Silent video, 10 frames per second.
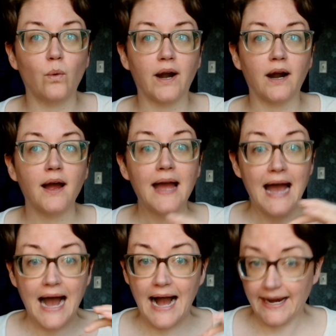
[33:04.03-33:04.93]
where
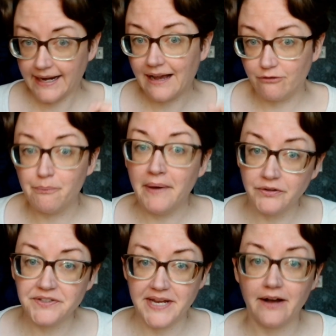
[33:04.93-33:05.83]
I could have a
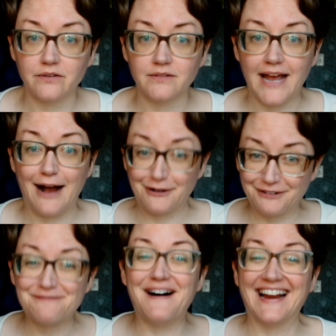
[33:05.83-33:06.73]
meltdown out
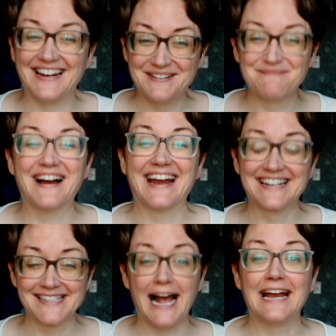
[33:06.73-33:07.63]
of my my
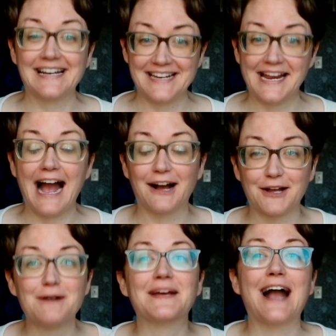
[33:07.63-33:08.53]
anxiety uh,
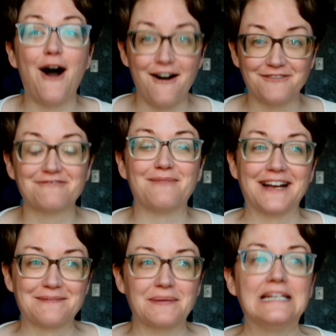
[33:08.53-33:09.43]
coming off of my
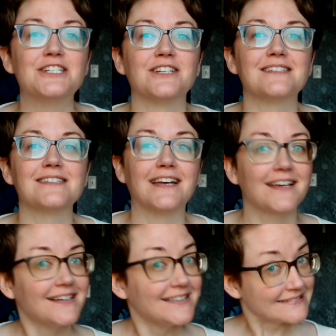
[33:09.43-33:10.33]
impatience. Like,